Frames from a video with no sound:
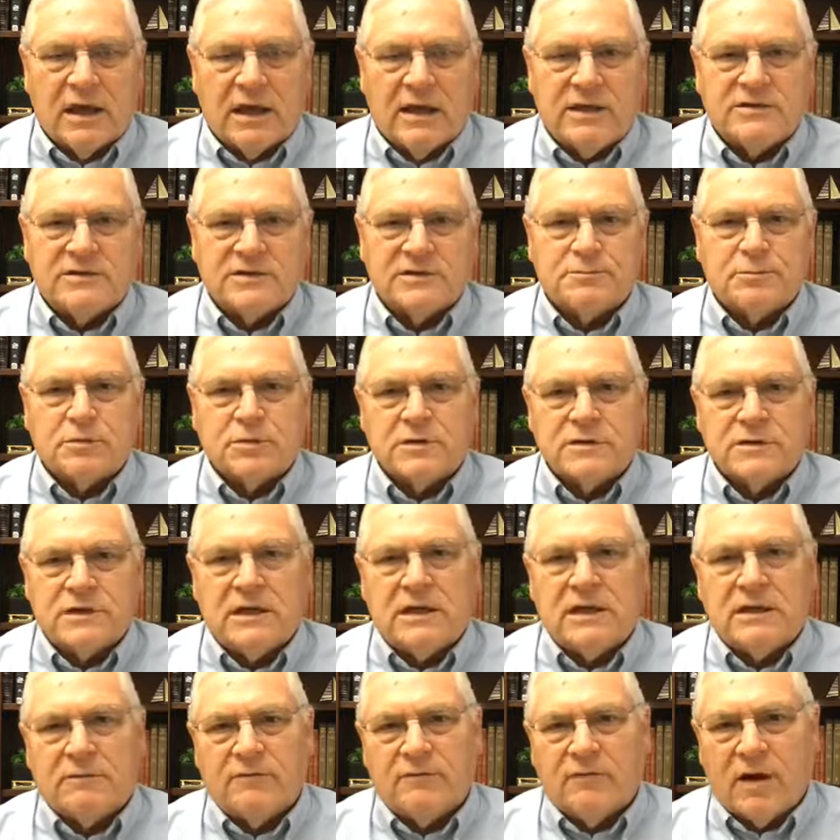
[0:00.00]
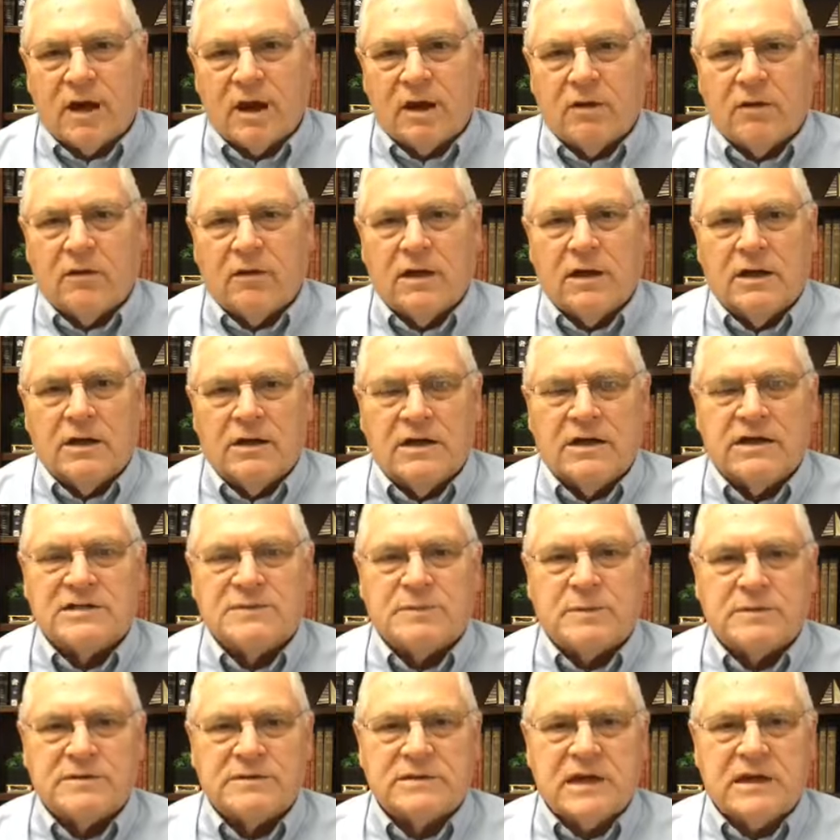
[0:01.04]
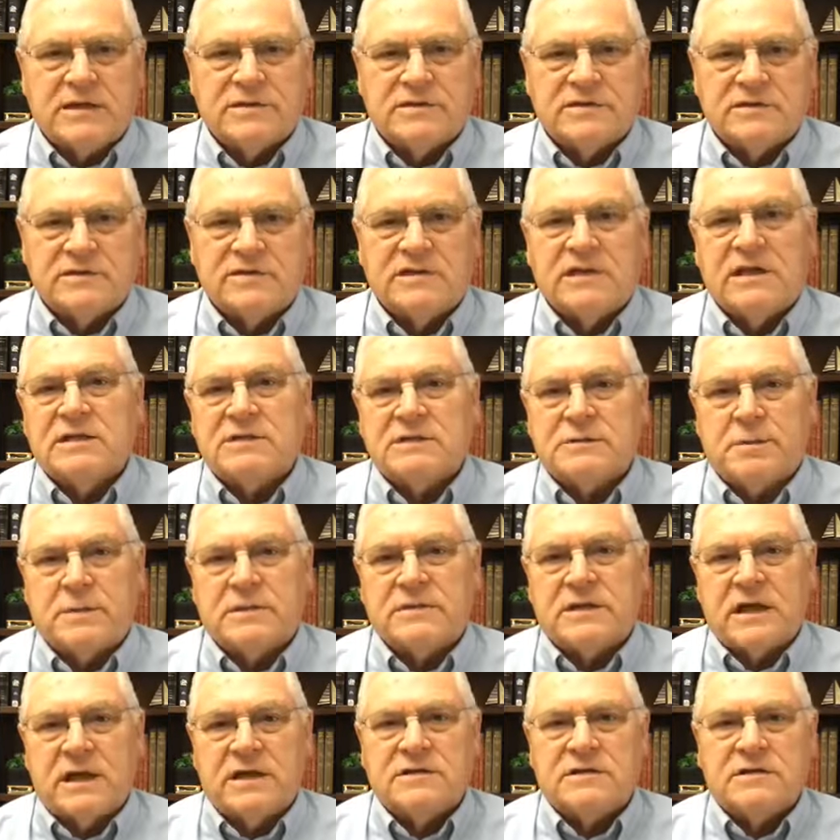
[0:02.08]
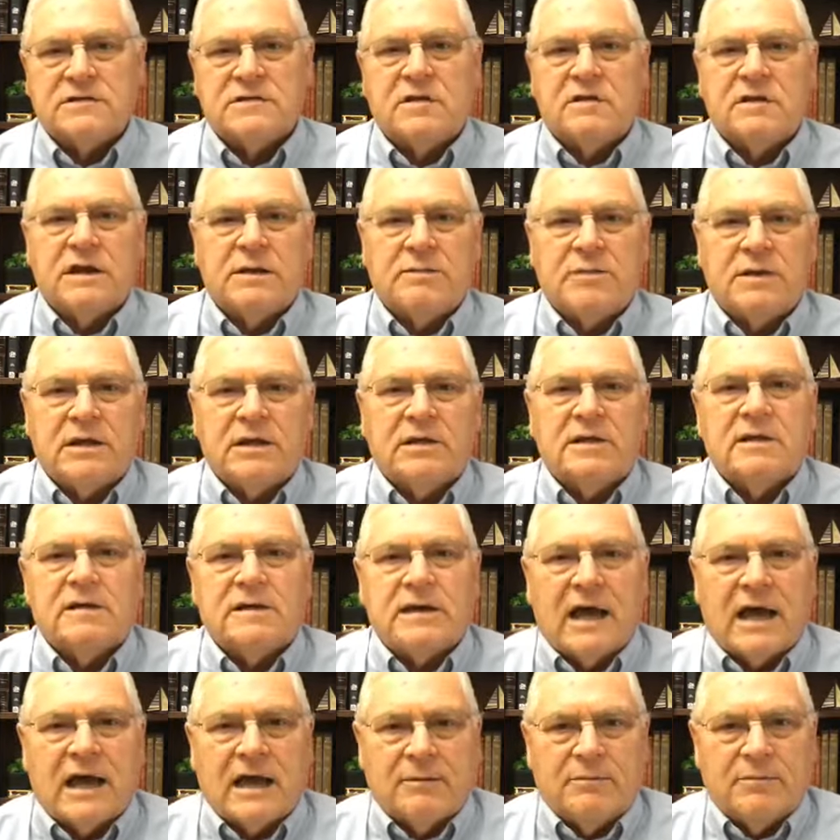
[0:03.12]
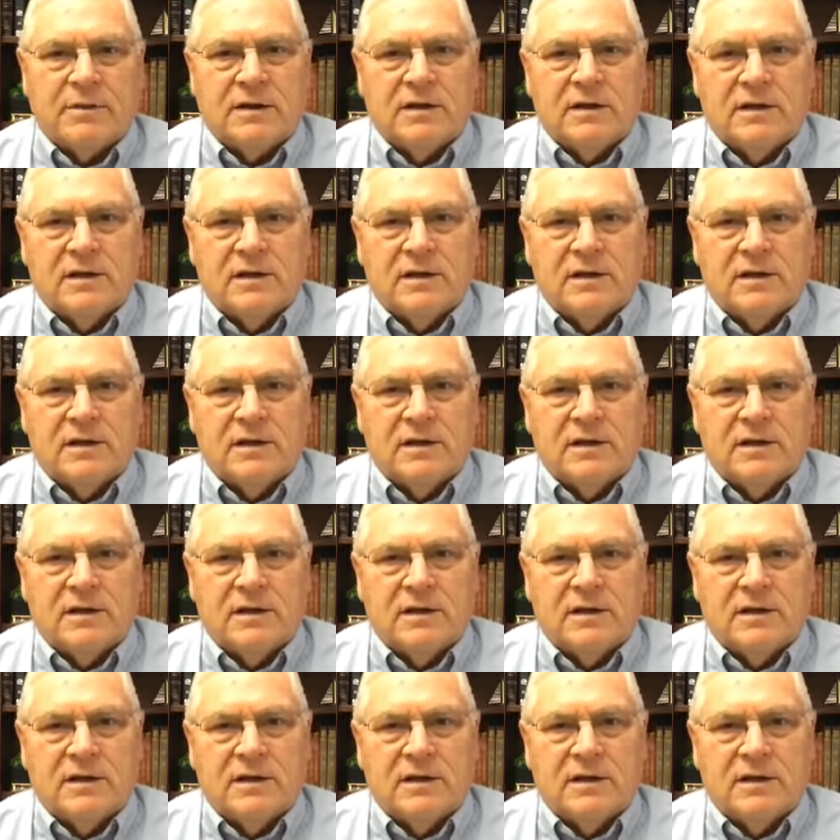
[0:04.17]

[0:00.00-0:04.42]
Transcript: Ages precede and follow dispensations. Dispensations are limited to time.